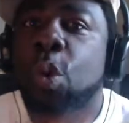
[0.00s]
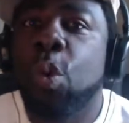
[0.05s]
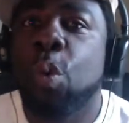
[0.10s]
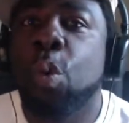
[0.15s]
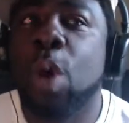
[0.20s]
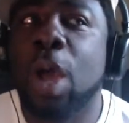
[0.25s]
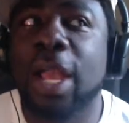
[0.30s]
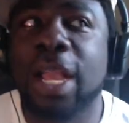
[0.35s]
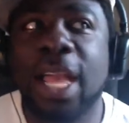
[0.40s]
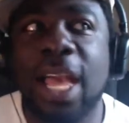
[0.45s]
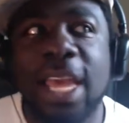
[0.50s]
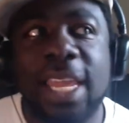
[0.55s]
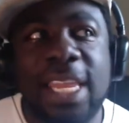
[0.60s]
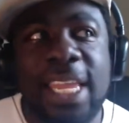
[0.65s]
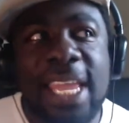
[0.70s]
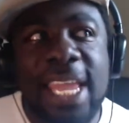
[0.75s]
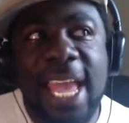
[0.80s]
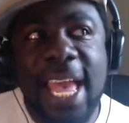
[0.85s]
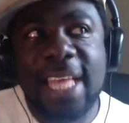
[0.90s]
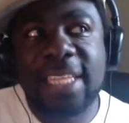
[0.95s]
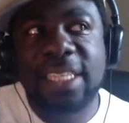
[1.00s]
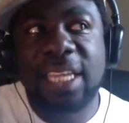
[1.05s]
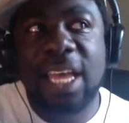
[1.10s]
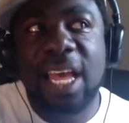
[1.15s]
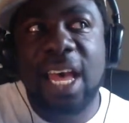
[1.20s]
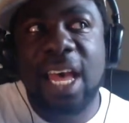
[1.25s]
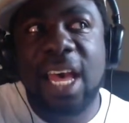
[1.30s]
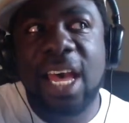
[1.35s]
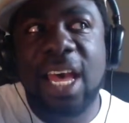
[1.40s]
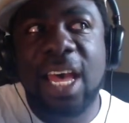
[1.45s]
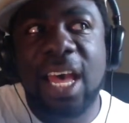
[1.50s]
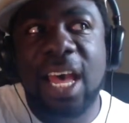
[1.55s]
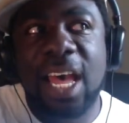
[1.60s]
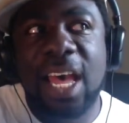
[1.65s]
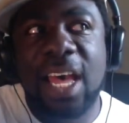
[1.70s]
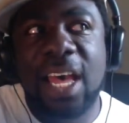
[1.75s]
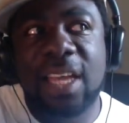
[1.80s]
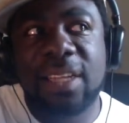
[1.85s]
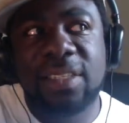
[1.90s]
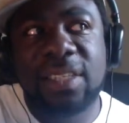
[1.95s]
one gun. He has a,
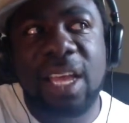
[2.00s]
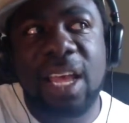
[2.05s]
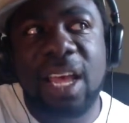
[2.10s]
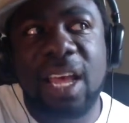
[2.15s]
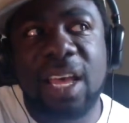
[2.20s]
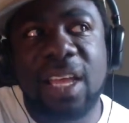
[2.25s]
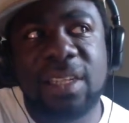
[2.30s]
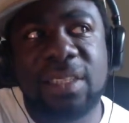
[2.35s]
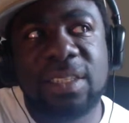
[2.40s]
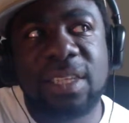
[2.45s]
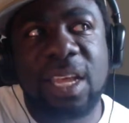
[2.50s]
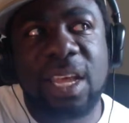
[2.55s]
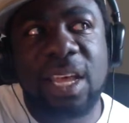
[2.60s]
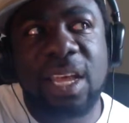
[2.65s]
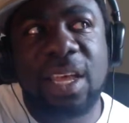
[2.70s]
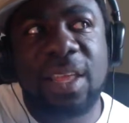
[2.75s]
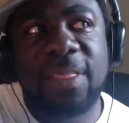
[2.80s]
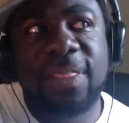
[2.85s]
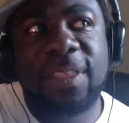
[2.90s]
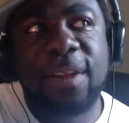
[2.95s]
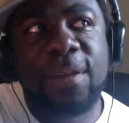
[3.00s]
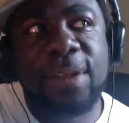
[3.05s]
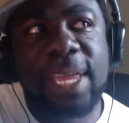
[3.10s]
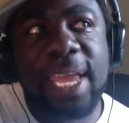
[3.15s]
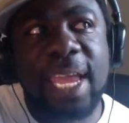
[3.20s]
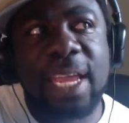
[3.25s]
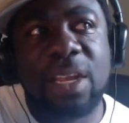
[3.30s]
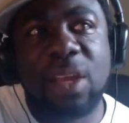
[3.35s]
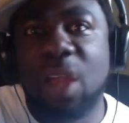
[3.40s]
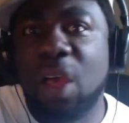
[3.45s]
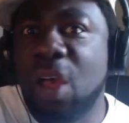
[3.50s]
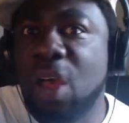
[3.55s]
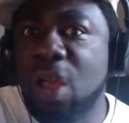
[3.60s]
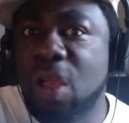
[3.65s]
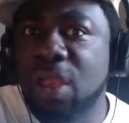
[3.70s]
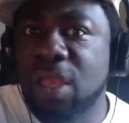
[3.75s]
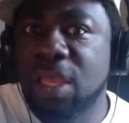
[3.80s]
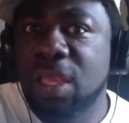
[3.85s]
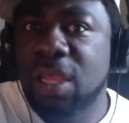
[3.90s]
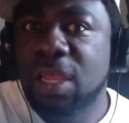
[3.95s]
a, a, a 38
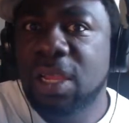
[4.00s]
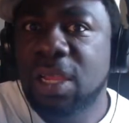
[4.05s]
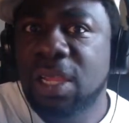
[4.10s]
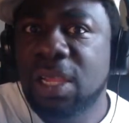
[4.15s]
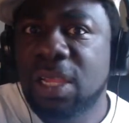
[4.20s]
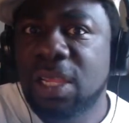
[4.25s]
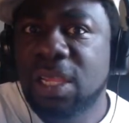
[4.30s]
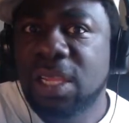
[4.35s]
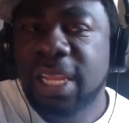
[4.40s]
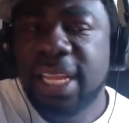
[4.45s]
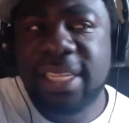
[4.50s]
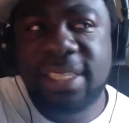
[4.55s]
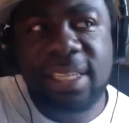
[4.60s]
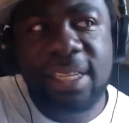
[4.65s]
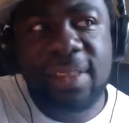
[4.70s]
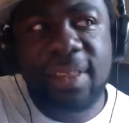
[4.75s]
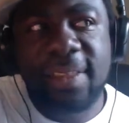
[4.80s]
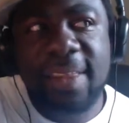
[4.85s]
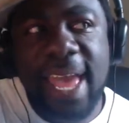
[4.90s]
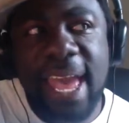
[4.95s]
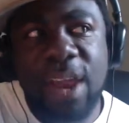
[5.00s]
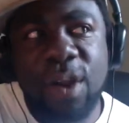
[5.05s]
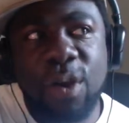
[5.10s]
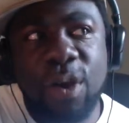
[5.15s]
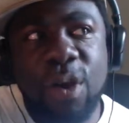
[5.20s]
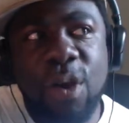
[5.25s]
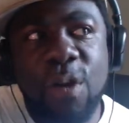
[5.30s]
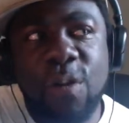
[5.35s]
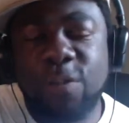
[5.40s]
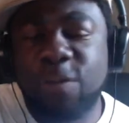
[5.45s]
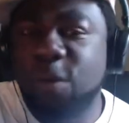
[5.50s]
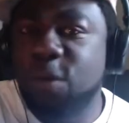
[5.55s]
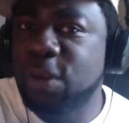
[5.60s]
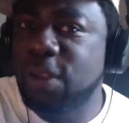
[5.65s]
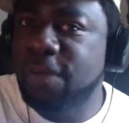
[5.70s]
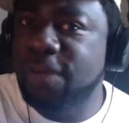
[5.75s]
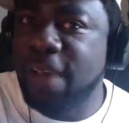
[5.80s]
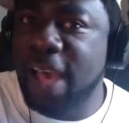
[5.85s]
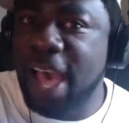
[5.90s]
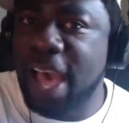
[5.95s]
long. It's either that or a Colt
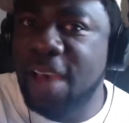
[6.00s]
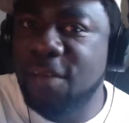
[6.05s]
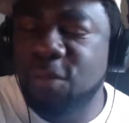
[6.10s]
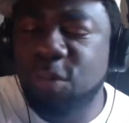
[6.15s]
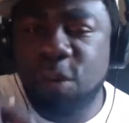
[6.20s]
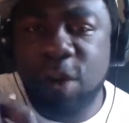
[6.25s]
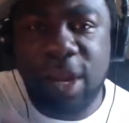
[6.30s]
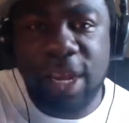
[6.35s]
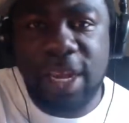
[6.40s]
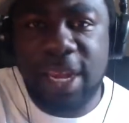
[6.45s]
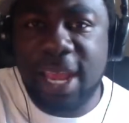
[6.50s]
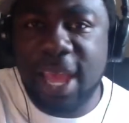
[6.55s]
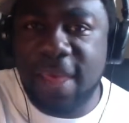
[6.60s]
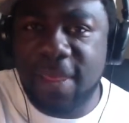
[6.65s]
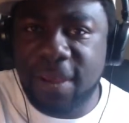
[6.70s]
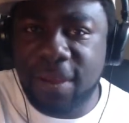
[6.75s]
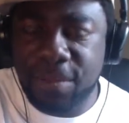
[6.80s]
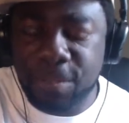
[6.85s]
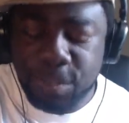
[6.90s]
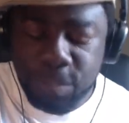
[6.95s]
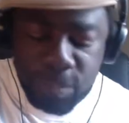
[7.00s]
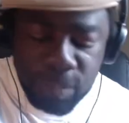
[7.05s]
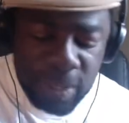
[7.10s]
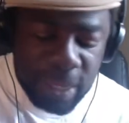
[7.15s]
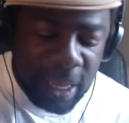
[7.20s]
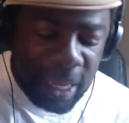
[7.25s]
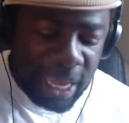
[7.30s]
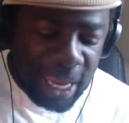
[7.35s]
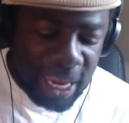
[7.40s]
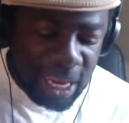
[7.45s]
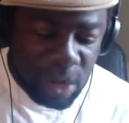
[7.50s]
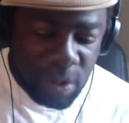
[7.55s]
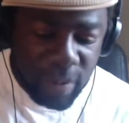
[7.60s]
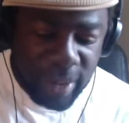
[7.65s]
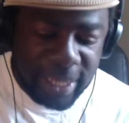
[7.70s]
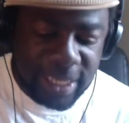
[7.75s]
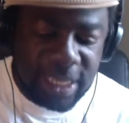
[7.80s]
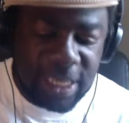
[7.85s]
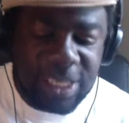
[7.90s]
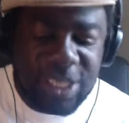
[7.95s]
45, one or the other.
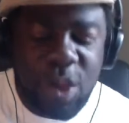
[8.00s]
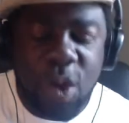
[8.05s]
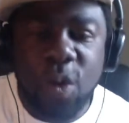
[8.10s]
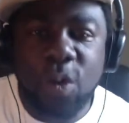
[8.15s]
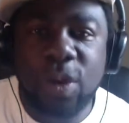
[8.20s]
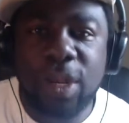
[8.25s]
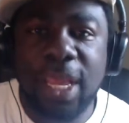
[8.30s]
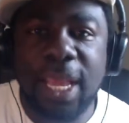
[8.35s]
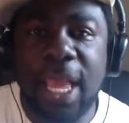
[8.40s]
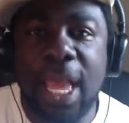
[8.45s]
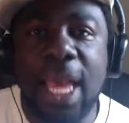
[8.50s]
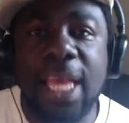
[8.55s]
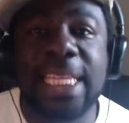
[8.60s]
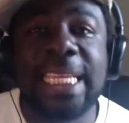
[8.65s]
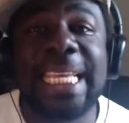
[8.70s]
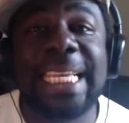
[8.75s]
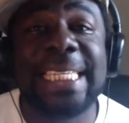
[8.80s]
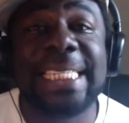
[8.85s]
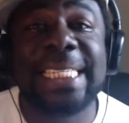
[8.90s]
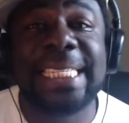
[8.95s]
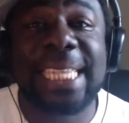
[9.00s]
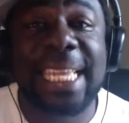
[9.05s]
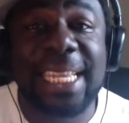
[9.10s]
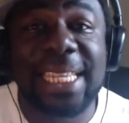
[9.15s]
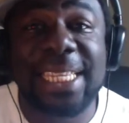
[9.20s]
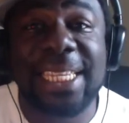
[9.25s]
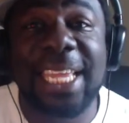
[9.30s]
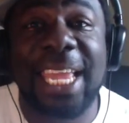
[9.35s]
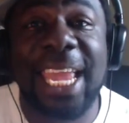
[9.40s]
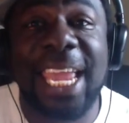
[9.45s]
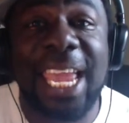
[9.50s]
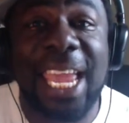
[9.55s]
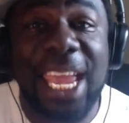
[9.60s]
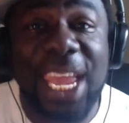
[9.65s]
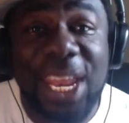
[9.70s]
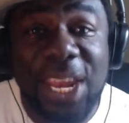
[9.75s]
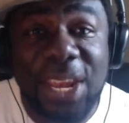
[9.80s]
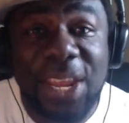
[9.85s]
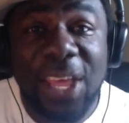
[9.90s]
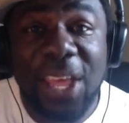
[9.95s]
Anyways, he's holding the gun. He's sitting
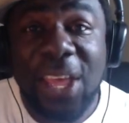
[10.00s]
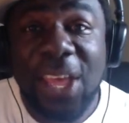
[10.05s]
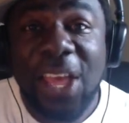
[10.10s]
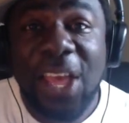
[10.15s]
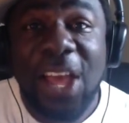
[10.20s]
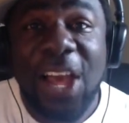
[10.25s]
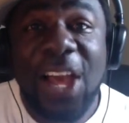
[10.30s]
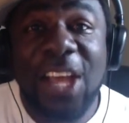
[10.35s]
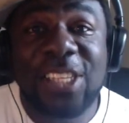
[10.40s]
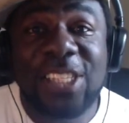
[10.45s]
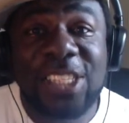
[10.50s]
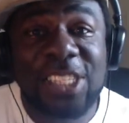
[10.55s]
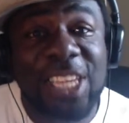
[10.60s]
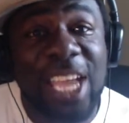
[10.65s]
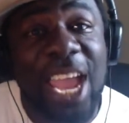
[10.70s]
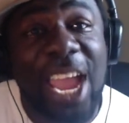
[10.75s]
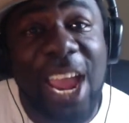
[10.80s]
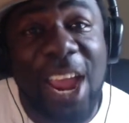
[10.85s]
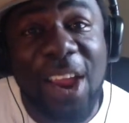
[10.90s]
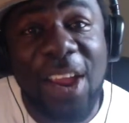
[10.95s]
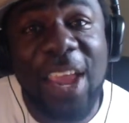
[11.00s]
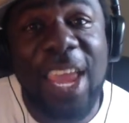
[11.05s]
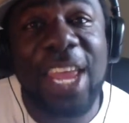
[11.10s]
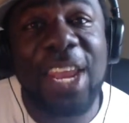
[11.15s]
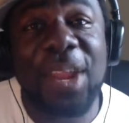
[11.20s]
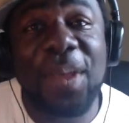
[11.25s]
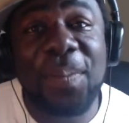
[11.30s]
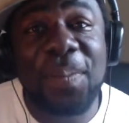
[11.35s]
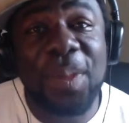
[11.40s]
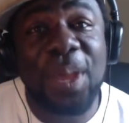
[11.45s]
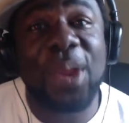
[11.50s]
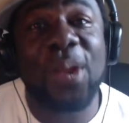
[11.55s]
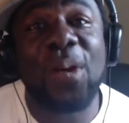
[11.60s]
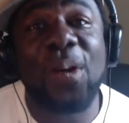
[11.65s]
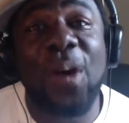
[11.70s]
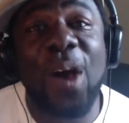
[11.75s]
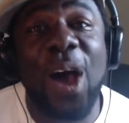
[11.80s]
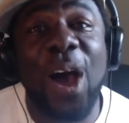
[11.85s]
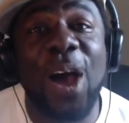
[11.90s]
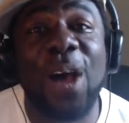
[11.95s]
in a chair in the
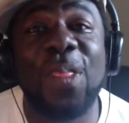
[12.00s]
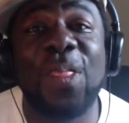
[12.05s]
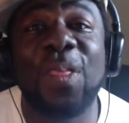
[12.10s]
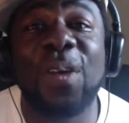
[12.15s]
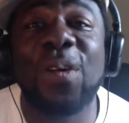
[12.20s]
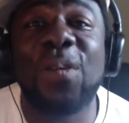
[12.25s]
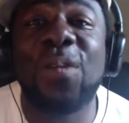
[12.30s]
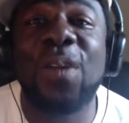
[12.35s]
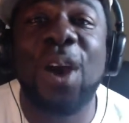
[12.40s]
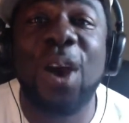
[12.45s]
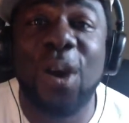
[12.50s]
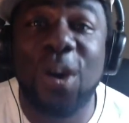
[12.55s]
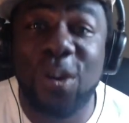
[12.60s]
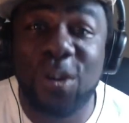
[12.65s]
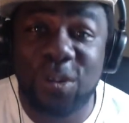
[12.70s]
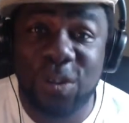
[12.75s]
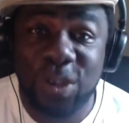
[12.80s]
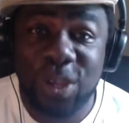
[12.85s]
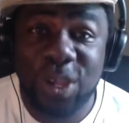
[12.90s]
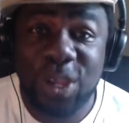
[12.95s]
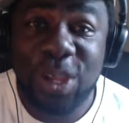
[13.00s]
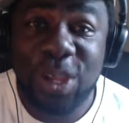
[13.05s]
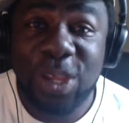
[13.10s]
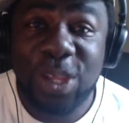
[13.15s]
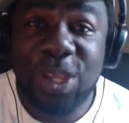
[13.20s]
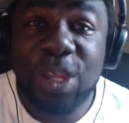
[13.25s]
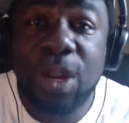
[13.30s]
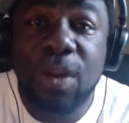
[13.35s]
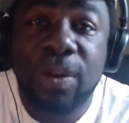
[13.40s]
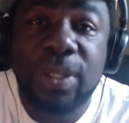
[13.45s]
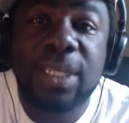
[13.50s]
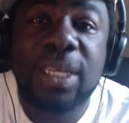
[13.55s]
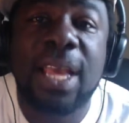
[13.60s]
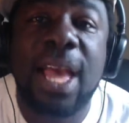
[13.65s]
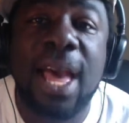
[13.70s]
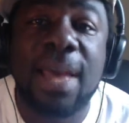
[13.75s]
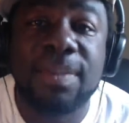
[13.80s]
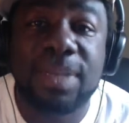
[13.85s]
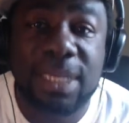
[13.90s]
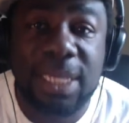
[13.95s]
middle of the road. You know what the
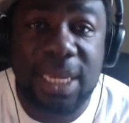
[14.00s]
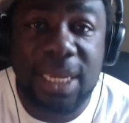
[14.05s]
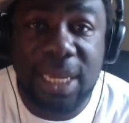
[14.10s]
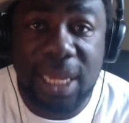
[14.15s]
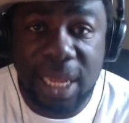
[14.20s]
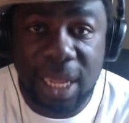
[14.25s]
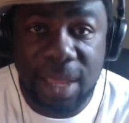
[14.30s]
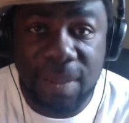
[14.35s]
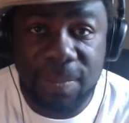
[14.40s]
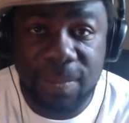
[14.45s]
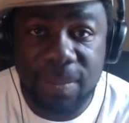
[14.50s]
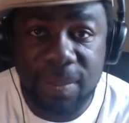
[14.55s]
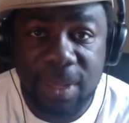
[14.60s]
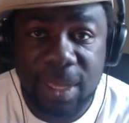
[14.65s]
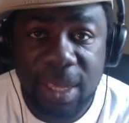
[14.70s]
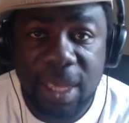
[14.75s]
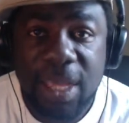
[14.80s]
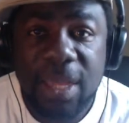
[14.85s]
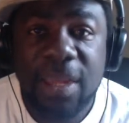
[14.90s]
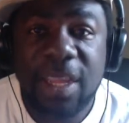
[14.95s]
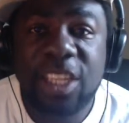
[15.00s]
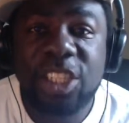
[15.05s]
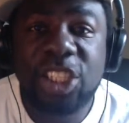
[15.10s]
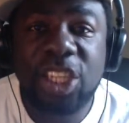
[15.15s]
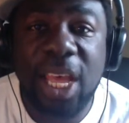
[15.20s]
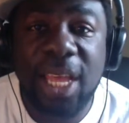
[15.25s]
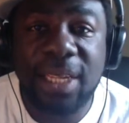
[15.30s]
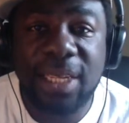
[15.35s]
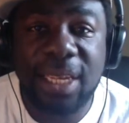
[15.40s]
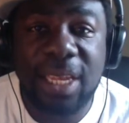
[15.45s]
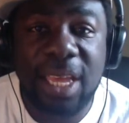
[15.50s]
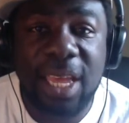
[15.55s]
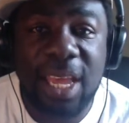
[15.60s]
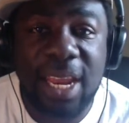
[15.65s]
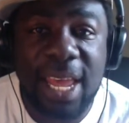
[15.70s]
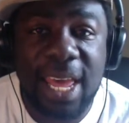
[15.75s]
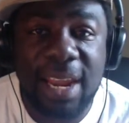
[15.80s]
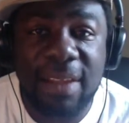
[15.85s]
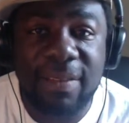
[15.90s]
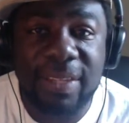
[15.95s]
cops did to him? They shot the
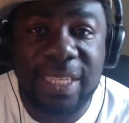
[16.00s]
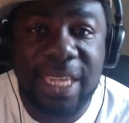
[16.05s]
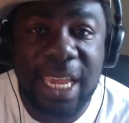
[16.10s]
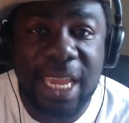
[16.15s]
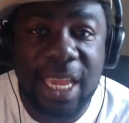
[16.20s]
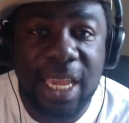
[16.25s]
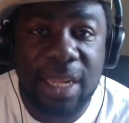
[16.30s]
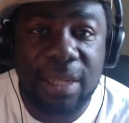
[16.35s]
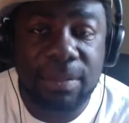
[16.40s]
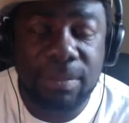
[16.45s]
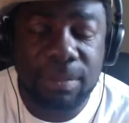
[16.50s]
gun out of his hand.